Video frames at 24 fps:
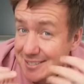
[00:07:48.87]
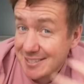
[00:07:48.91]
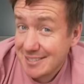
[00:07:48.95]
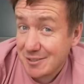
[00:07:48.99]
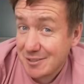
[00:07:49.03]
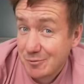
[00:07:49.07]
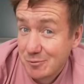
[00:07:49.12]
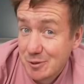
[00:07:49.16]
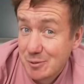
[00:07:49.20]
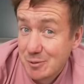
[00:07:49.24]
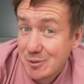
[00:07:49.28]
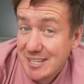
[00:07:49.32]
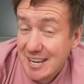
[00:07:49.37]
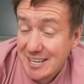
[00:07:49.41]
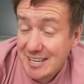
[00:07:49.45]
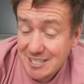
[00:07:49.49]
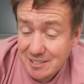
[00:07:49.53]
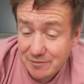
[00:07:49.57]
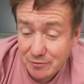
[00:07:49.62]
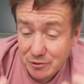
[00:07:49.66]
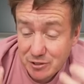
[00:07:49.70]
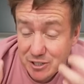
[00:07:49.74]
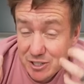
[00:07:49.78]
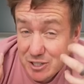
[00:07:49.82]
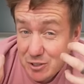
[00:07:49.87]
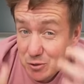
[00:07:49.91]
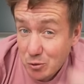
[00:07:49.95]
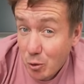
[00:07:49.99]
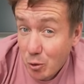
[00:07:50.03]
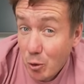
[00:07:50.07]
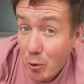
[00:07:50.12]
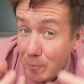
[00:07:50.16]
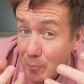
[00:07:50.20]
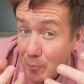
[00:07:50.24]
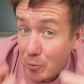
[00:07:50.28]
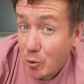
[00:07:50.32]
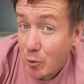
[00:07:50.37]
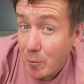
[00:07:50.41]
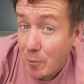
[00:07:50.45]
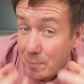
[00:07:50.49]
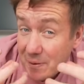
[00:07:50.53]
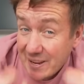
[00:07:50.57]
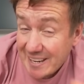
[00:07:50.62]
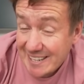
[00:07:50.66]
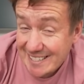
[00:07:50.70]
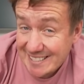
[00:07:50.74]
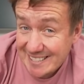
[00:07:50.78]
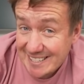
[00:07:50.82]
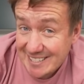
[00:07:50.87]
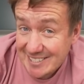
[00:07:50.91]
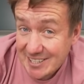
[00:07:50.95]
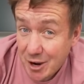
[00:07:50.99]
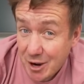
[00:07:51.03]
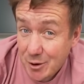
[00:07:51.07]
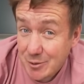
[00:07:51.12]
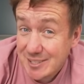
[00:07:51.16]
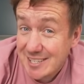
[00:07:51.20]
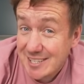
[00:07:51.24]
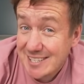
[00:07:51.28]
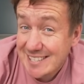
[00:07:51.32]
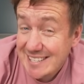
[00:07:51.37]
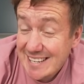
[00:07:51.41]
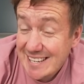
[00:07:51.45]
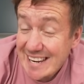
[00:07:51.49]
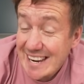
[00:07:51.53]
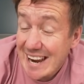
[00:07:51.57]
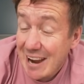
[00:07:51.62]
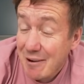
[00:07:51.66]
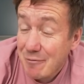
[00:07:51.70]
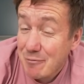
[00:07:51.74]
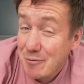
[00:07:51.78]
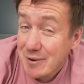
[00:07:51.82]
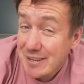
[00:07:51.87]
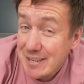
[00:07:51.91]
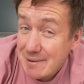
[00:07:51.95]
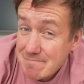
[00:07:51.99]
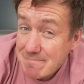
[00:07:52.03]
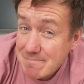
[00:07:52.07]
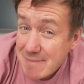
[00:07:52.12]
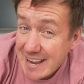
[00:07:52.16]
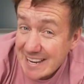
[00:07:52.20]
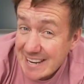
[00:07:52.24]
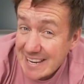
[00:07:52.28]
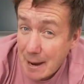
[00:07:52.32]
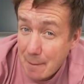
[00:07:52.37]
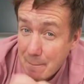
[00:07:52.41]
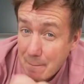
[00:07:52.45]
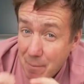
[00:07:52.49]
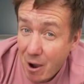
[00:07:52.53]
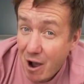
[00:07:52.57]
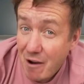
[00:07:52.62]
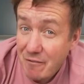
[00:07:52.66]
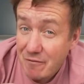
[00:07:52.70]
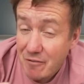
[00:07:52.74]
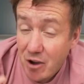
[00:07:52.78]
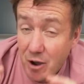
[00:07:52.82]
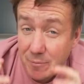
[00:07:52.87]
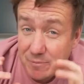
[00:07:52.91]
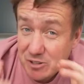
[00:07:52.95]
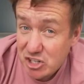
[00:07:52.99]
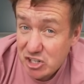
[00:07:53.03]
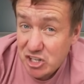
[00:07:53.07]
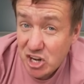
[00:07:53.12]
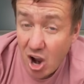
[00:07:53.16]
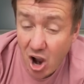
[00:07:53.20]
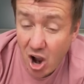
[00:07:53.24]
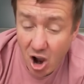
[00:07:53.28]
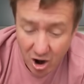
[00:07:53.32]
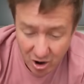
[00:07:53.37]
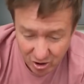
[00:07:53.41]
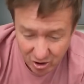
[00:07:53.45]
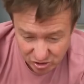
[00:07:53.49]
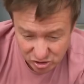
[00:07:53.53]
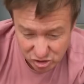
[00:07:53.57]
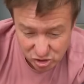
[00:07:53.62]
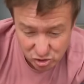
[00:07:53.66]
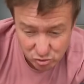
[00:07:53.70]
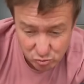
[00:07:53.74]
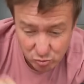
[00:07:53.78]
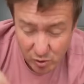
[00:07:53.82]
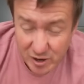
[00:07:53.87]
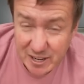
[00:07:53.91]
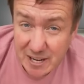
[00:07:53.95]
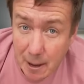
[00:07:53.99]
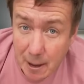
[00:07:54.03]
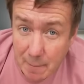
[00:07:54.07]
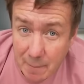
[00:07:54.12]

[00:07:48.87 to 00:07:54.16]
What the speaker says: this is a real test for store-bought pizza dough to see if we can make it puff up, char, shred it